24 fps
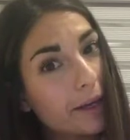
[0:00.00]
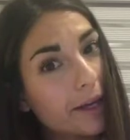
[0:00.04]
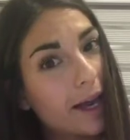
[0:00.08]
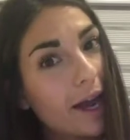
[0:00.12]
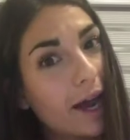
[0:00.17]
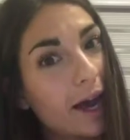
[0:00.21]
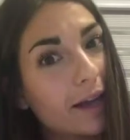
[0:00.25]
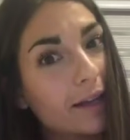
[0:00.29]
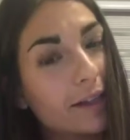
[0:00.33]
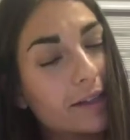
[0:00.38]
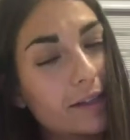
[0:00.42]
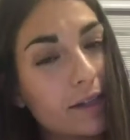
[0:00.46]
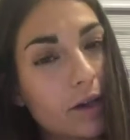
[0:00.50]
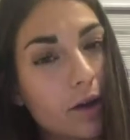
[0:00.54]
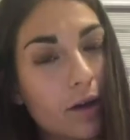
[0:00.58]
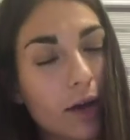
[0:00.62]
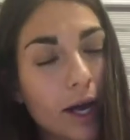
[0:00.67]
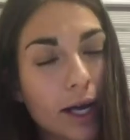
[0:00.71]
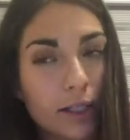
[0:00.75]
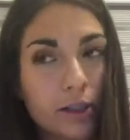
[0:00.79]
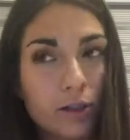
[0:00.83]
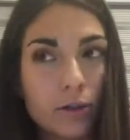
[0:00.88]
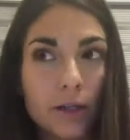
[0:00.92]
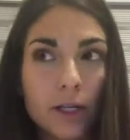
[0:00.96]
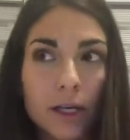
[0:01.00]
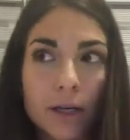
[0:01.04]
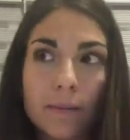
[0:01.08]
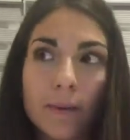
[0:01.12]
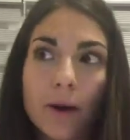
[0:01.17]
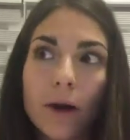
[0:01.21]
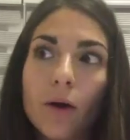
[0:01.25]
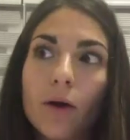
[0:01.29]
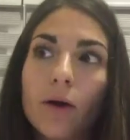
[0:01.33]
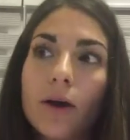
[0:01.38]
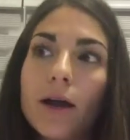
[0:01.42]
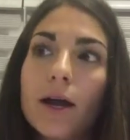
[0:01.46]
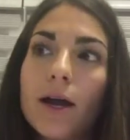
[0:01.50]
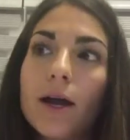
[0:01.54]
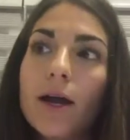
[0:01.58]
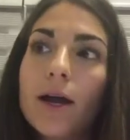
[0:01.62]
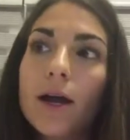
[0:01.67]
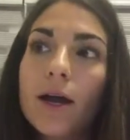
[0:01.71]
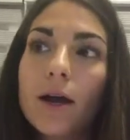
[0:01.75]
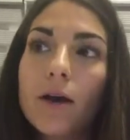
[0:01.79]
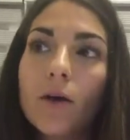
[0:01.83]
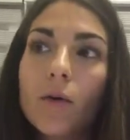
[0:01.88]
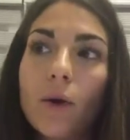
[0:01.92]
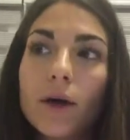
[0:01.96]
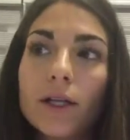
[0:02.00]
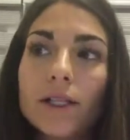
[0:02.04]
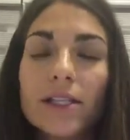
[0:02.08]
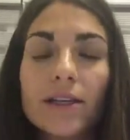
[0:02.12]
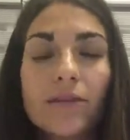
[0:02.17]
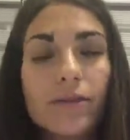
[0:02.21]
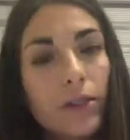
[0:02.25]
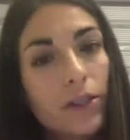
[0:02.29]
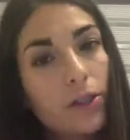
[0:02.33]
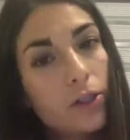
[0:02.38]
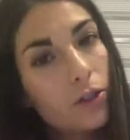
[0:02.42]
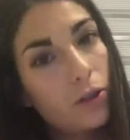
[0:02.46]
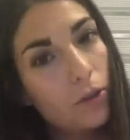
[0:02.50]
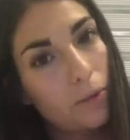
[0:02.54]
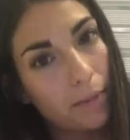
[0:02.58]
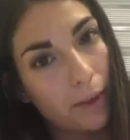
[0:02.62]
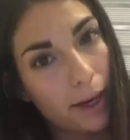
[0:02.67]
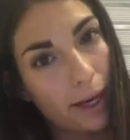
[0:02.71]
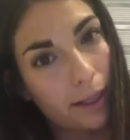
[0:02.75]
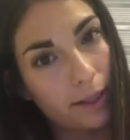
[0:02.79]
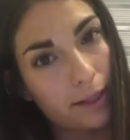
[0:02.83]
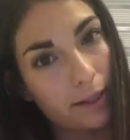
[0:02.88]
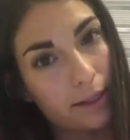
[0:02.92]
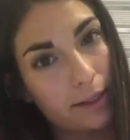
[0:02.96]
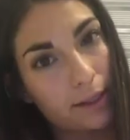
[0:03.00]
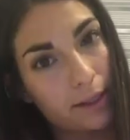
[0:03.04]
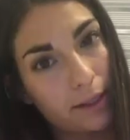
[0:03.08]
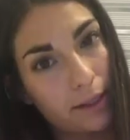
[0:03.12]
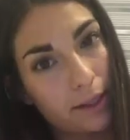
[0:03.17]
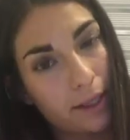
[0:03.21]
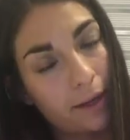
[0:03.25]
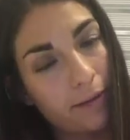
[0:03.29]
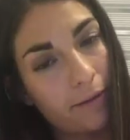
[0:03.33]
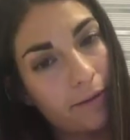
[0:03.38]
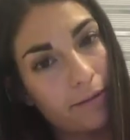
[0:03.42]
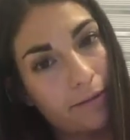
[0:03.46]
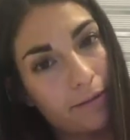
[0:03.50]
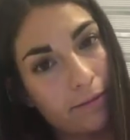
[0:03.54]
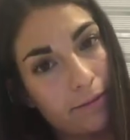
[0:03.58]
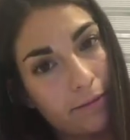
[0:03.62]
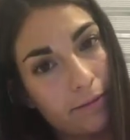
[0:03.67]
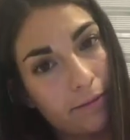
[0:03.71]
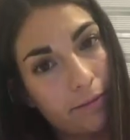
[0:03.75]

But yeah, so I do it about once every 2 months, if